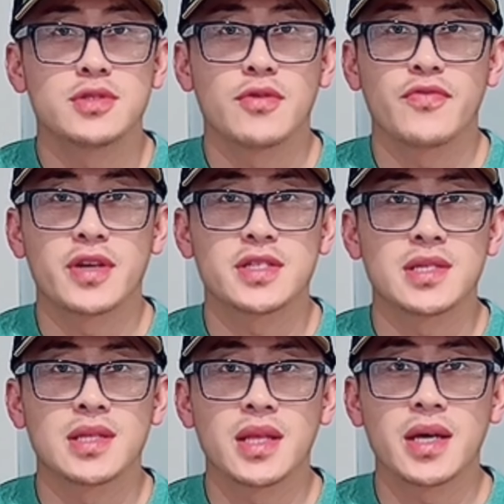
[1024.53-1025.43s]
don't forget
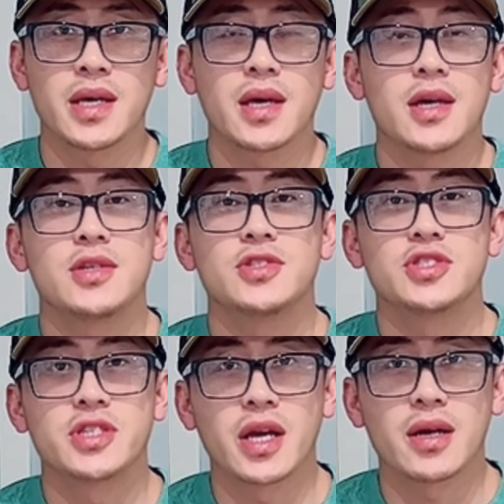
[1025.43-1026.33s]
to like,
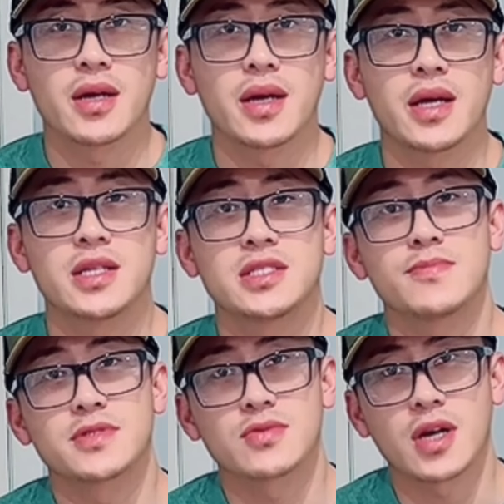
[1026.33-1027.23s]
share, and
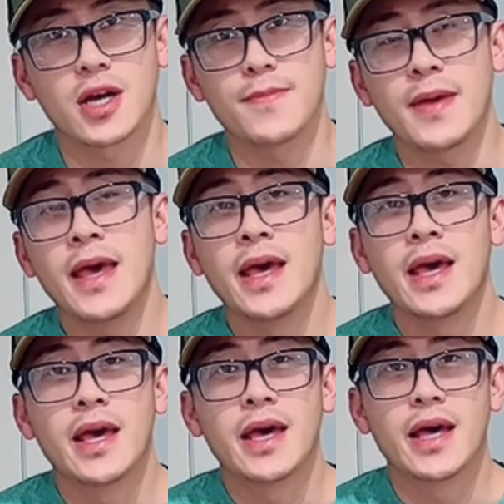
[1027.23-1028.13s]
subscribe.
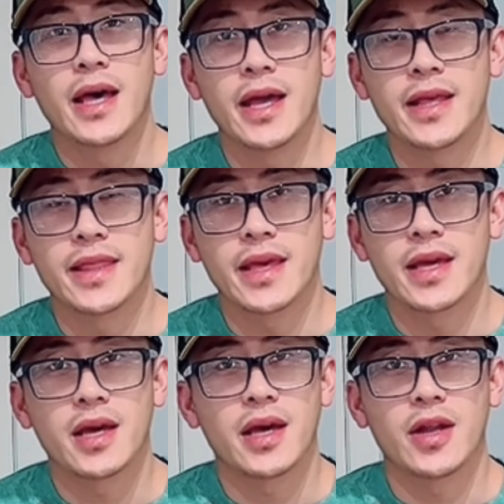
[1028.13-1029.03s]

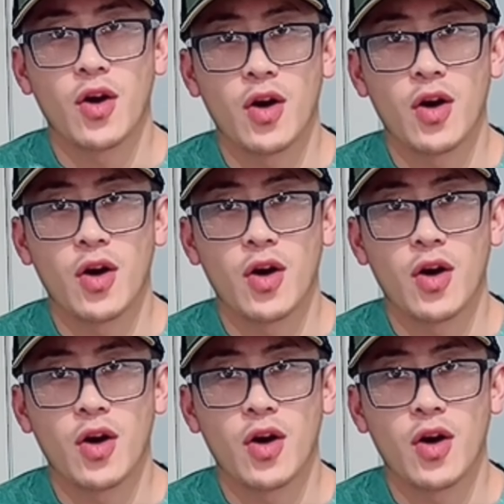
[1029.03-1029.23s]
Anything and